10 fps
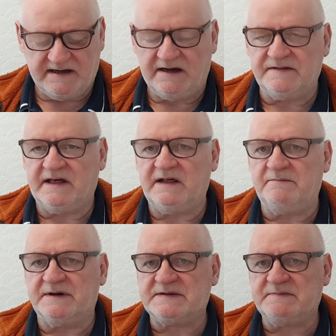and then it
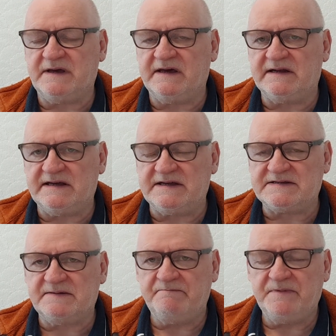must be at
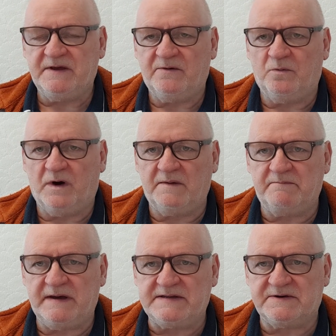least 1
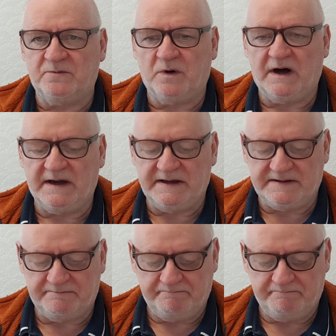meter wide.